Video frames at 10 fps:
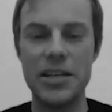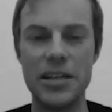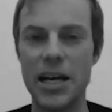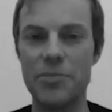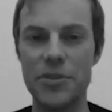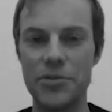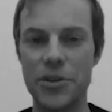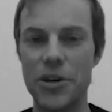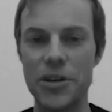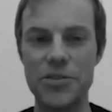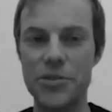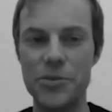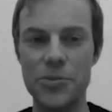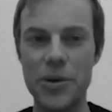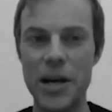jumps, you start
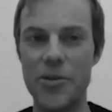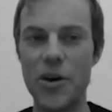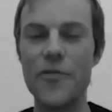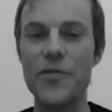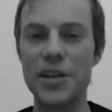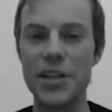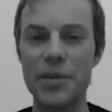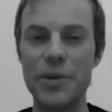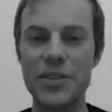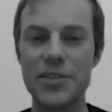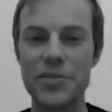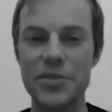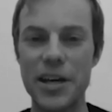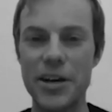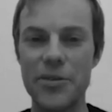to wear off a little bit, the
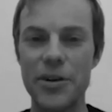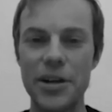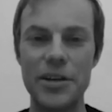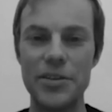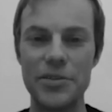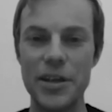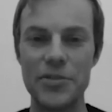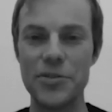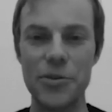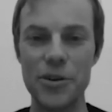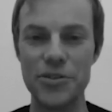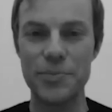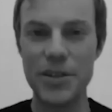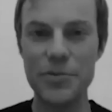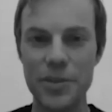scare, and then it's just the
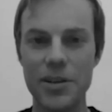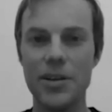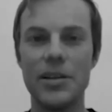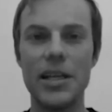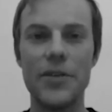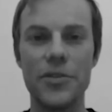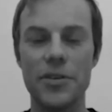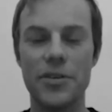awesomeness left.